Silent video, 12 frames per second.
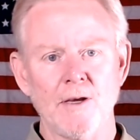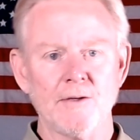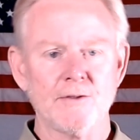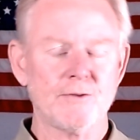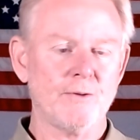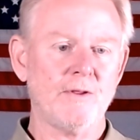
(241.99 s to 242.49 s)

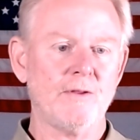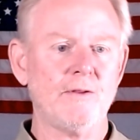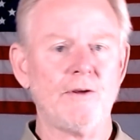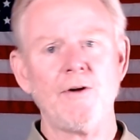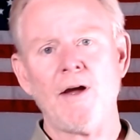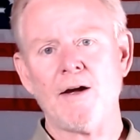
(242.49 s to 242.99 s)
so then
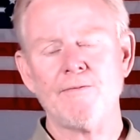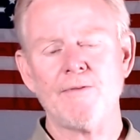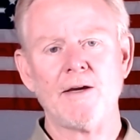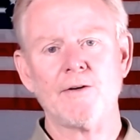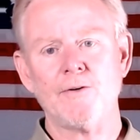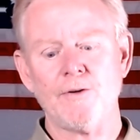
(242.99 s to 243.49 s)
that you have
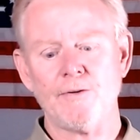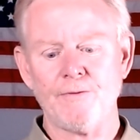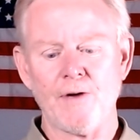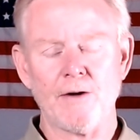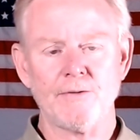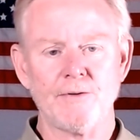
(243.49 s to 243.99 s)
that good
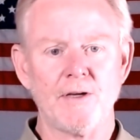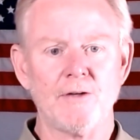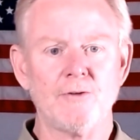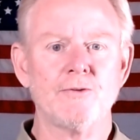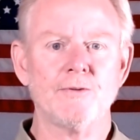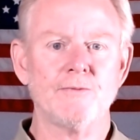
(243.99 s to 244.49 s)

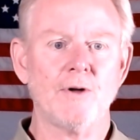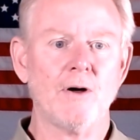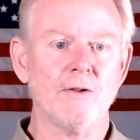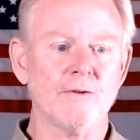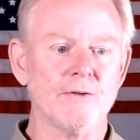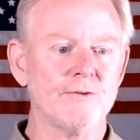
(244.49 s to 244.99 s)
foundation of
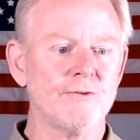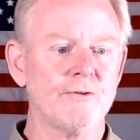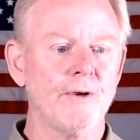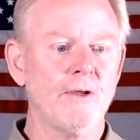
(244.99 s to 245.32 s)
knowledge.